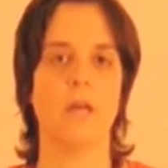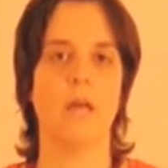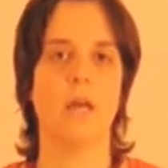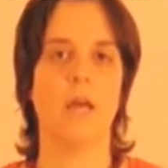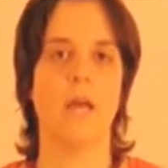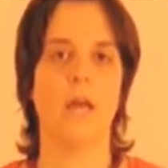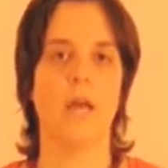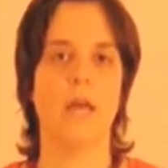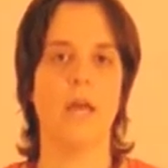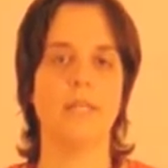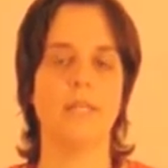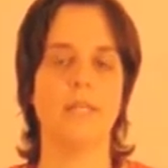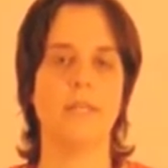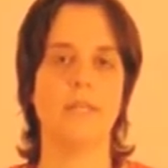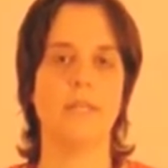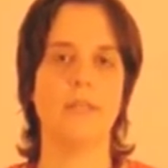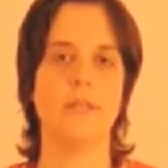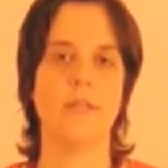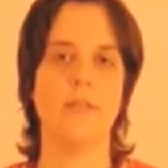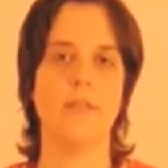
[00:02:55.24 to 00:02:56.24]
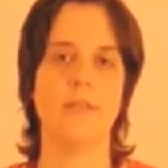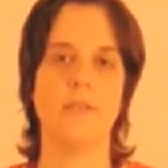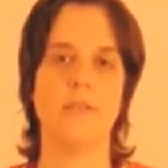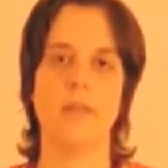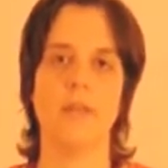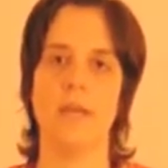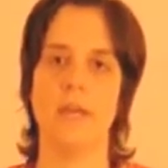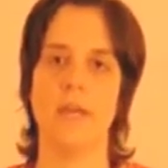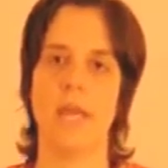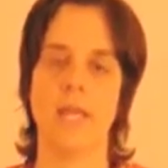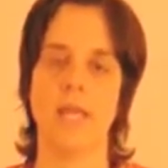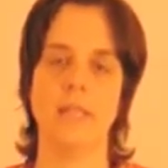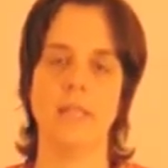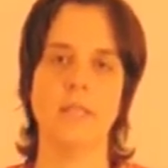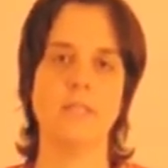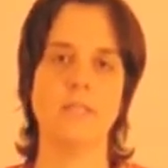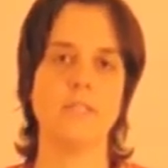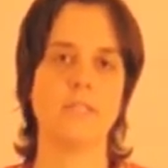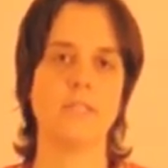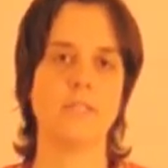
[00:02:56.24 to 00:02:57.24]
And again,
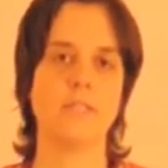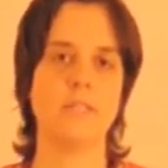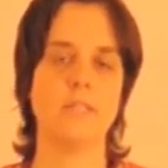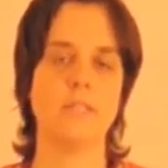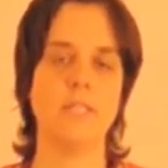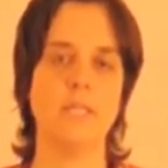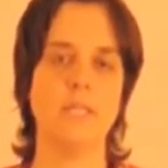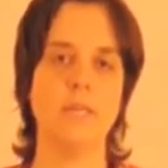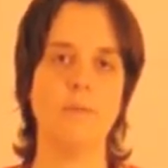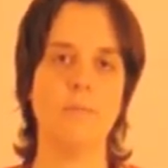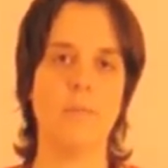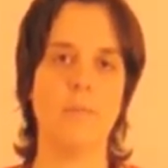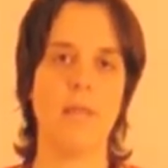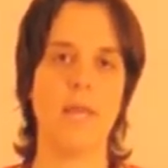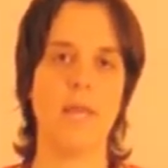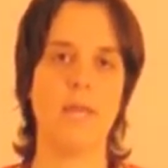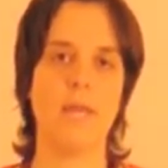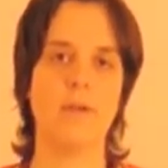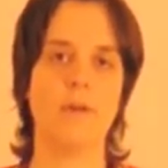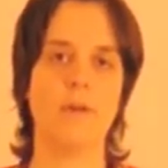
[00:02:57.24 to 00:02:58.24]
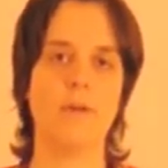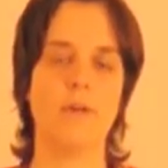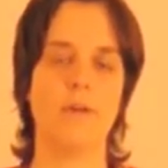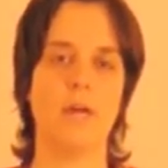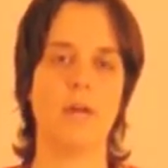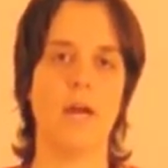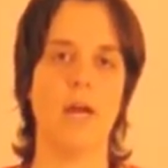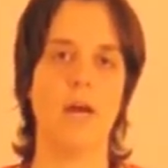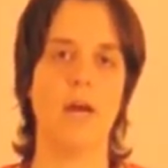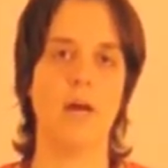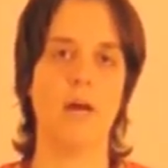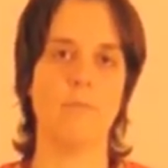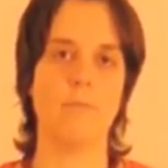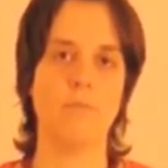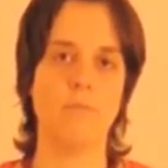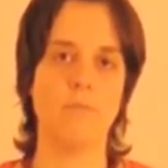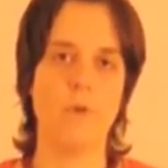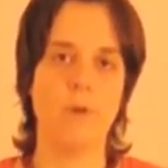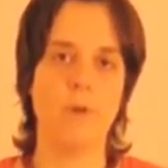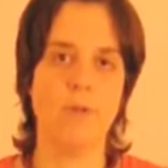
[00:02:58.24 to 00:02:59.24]
this is a deep layer,
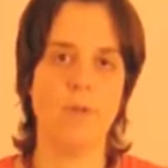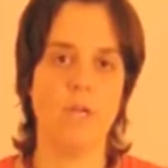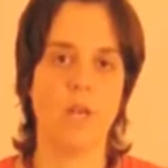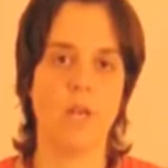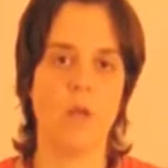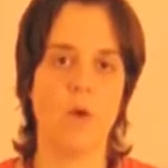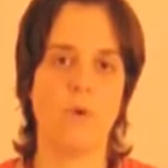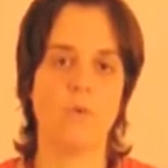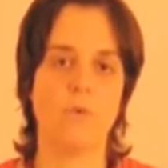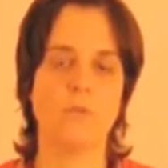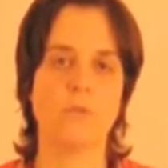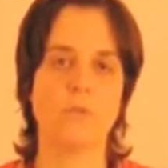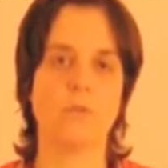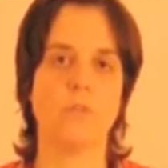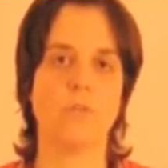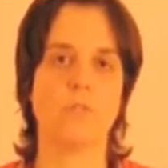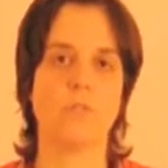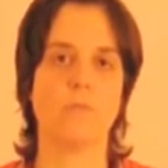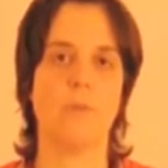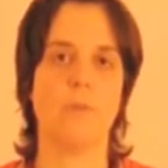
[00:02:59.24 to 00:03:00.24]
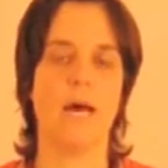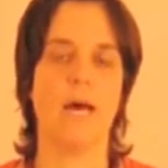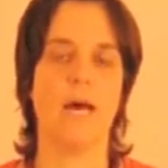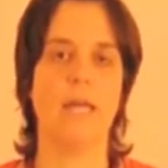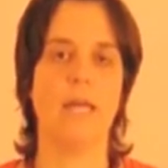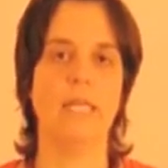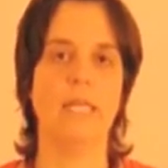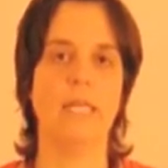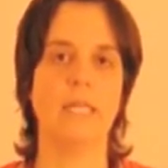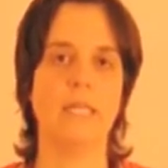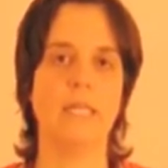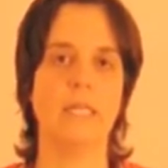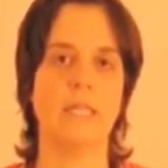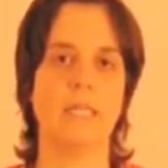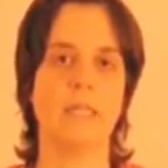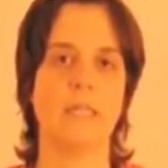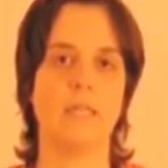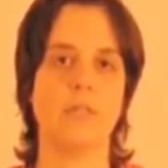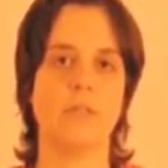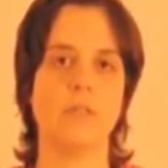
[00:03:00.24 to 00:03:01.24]
very close to the spine.
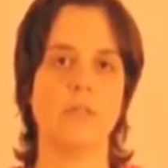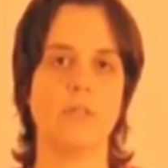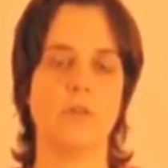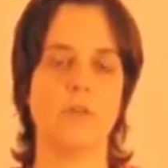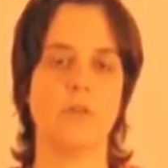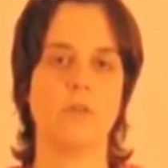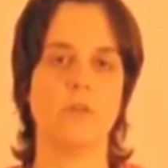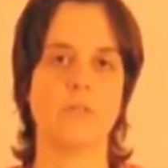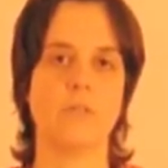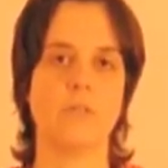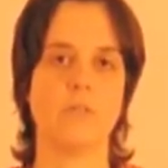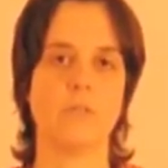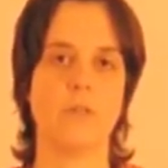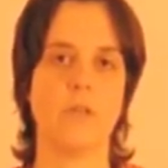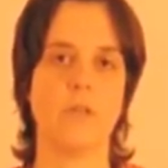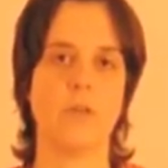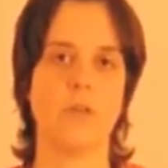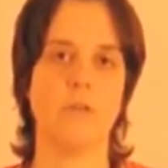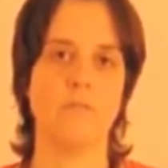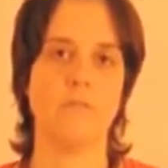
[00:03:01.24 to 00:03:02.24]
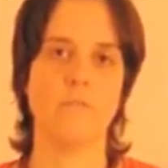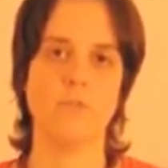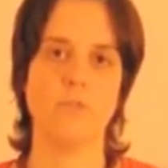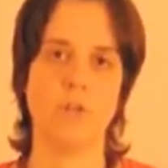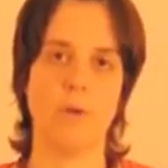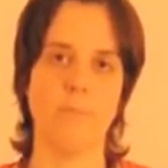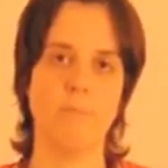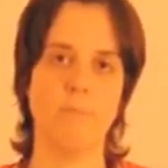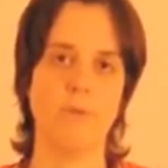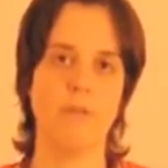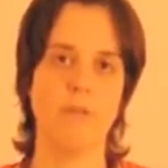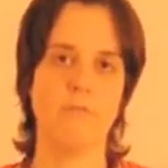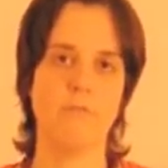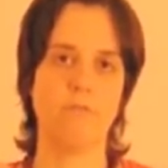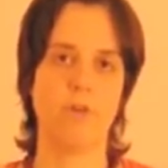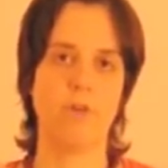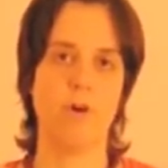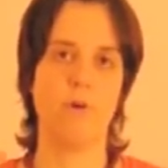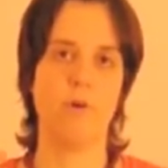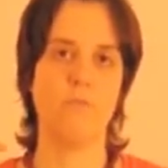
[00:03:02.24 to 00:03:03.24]
So it's jumping
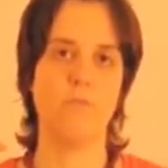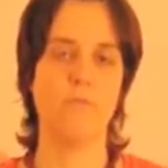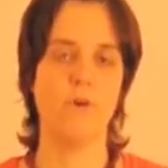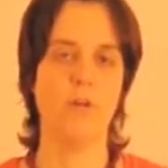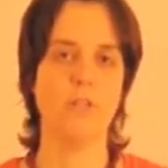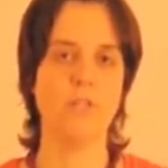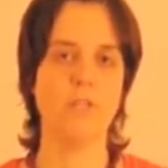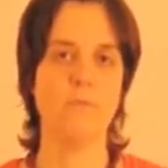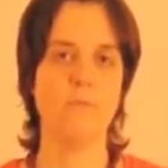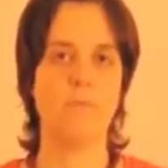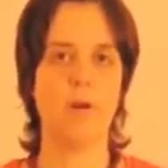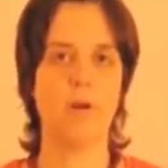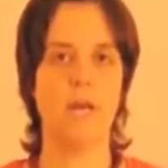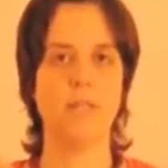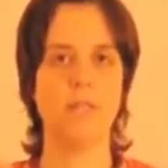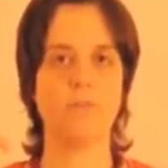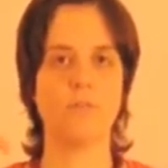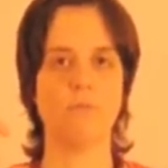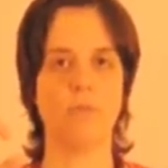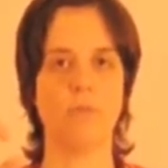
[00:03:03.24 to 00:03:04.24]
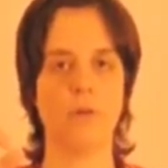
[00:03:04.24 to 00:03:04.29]
from vertebra to